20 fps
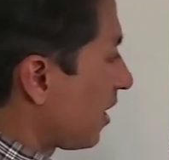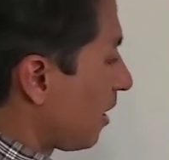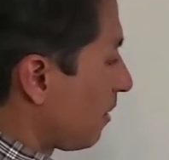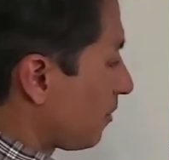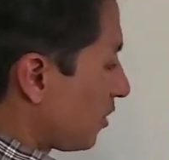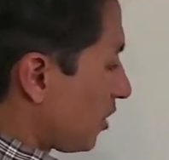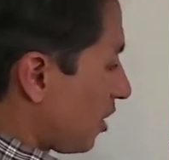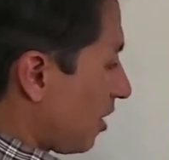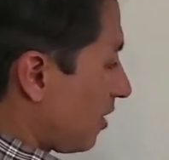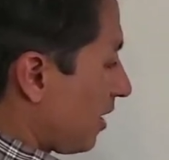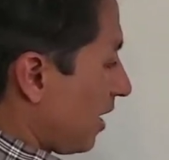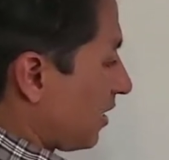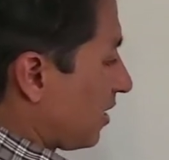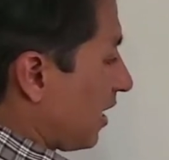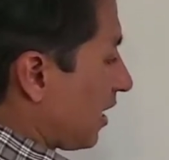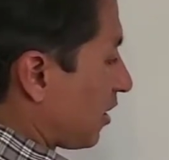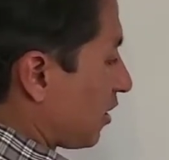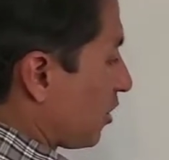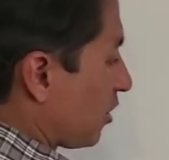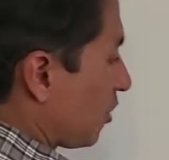I'm sorry, that's
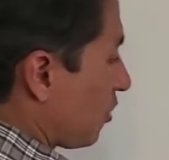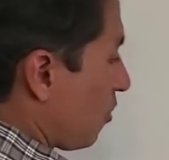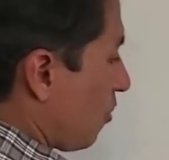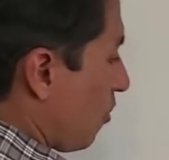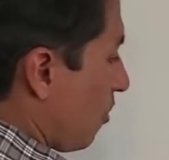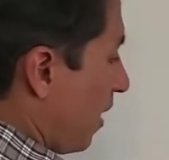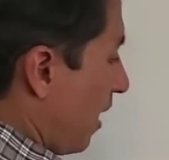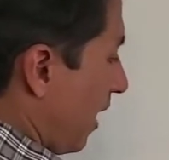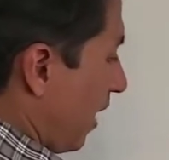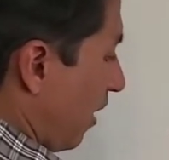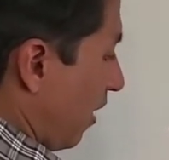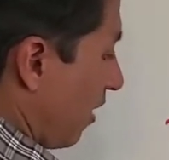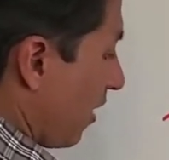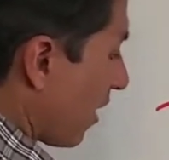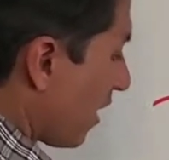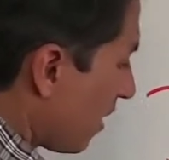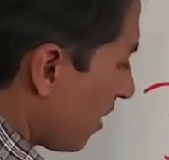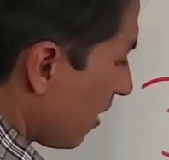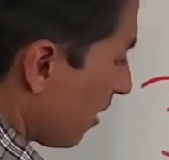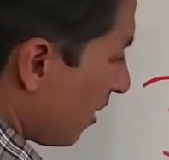x
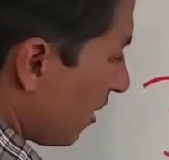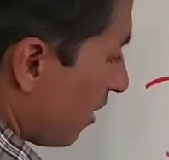squared.